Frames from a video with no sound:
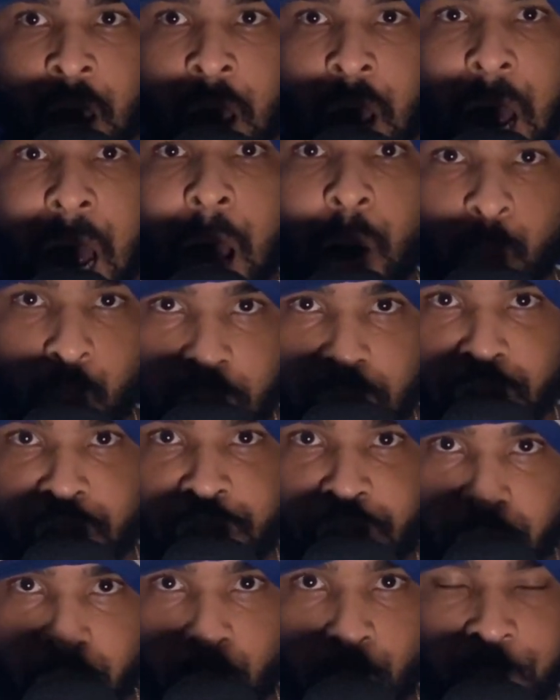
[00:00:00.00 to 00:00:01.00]
I
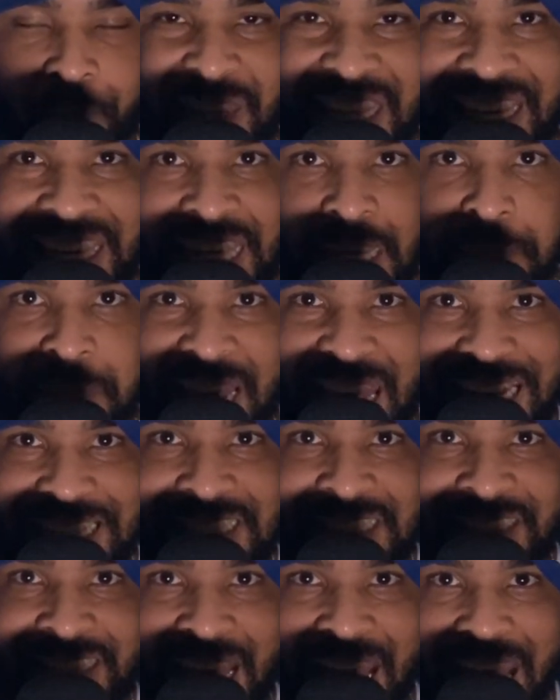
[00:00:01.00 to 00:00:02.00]
want you to keep that
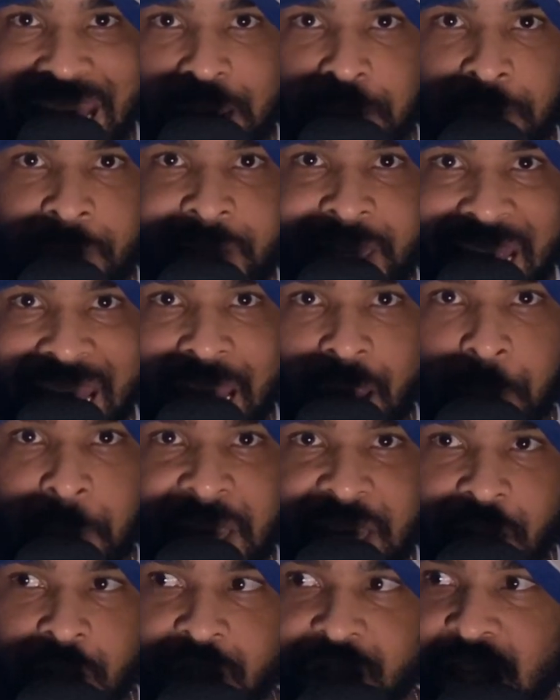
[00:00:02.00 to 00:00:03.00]
same damn
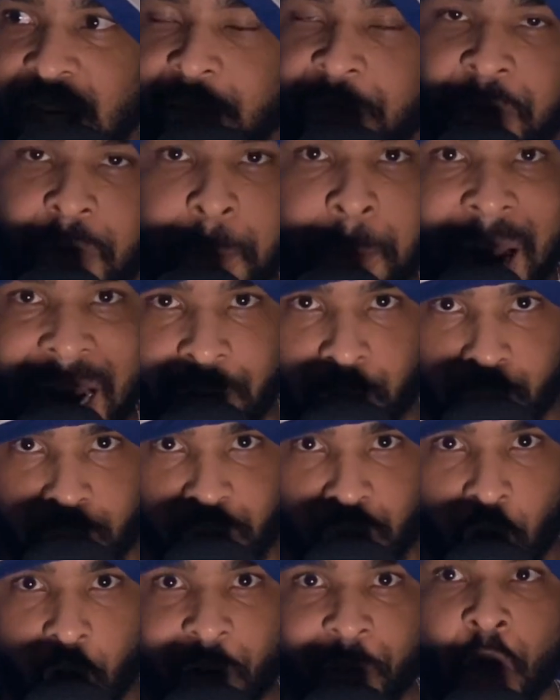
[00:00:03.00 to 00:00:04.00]
energy for
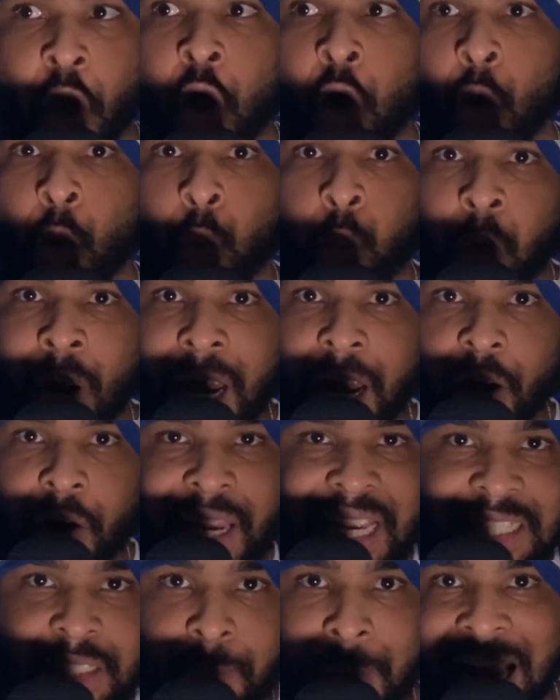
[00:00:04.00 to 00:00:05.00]
Microsoft. Where
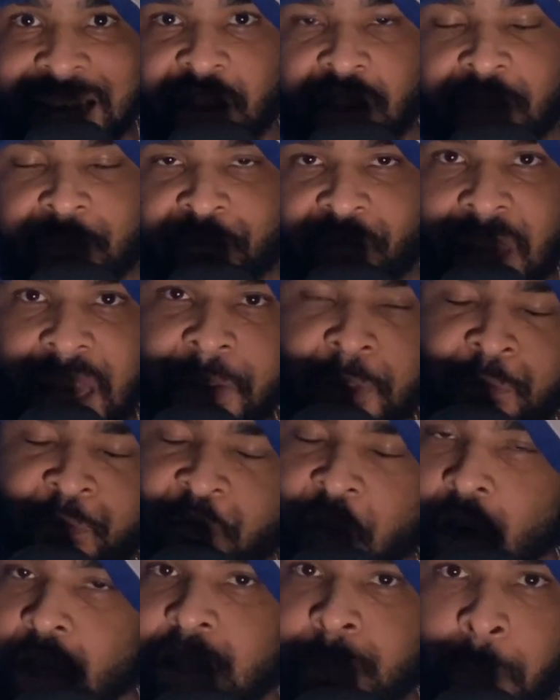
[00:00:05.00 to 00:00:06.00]
is my
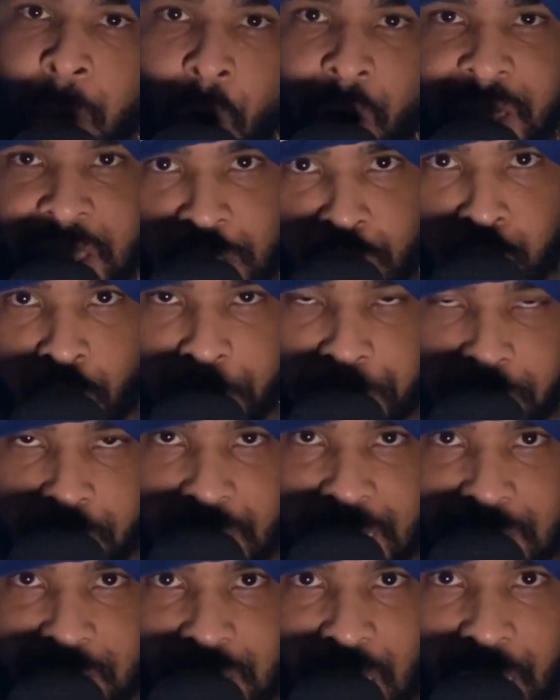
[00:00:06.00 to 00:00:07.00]
first party
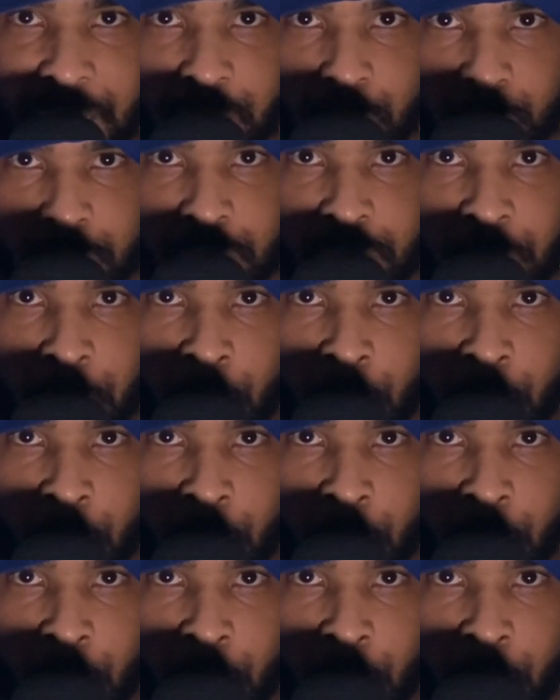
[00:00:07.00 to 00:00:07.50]
AAA titles?